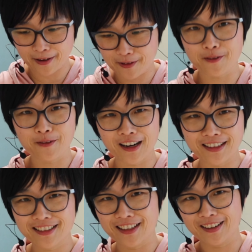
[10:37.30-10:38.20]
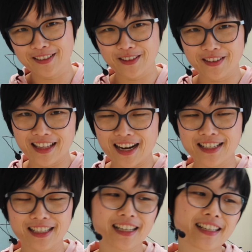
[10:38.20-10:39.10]
can go wrong during that
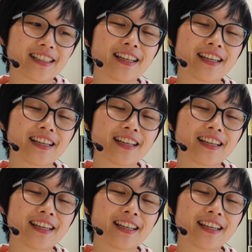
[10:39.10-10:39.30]
journey.